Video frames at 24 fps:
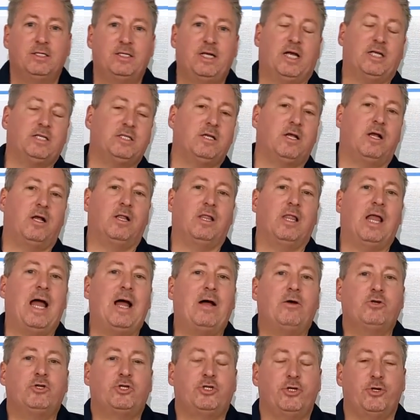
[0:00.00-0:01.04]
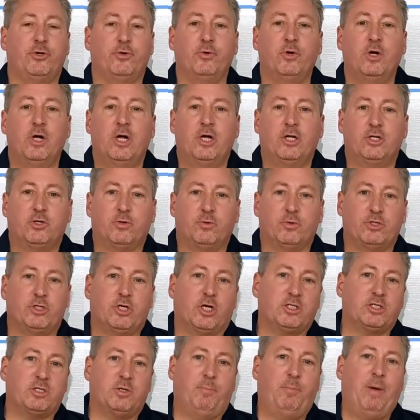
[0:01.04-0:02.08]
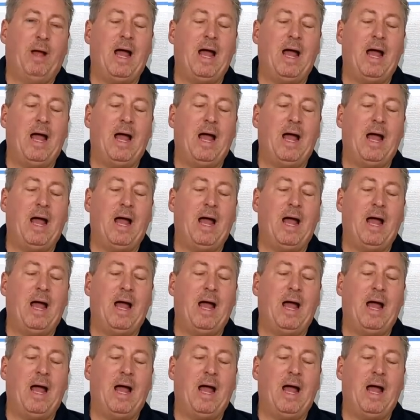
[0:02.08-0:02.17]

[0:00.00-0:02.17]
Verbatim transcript: Tesla allows you to adjust the